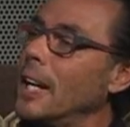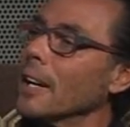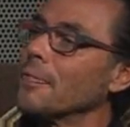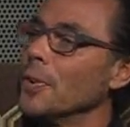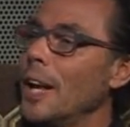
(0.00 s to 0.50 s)
Be
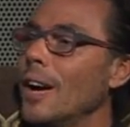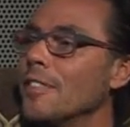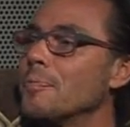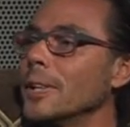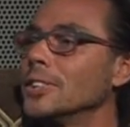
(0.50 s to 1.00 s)
careful now.
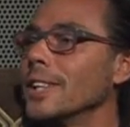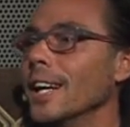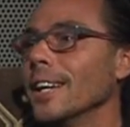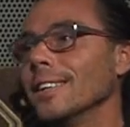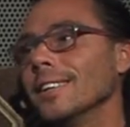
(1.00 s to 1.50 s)
I preach
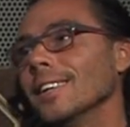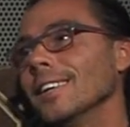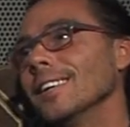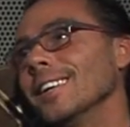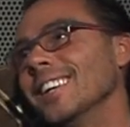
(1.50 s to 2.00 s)
that.
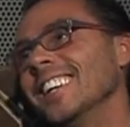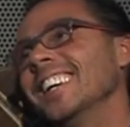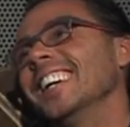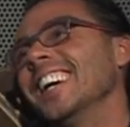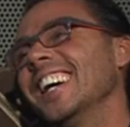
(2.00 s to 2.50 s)

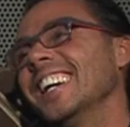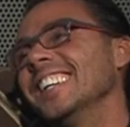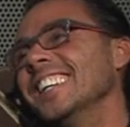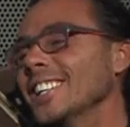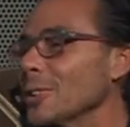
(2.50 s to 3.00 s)

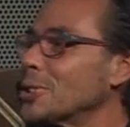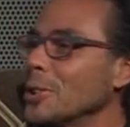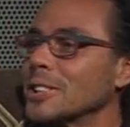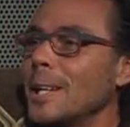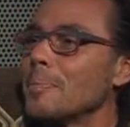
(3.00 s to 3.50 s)
Don't
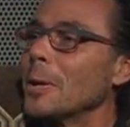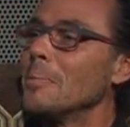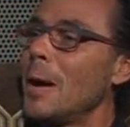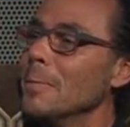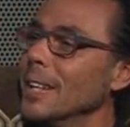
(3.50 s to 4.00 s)
start stepping
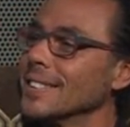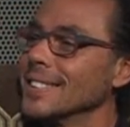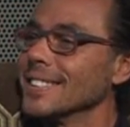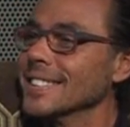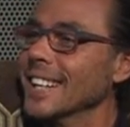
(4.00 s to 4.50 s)
on my
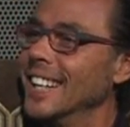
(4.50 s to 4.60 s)
messages now.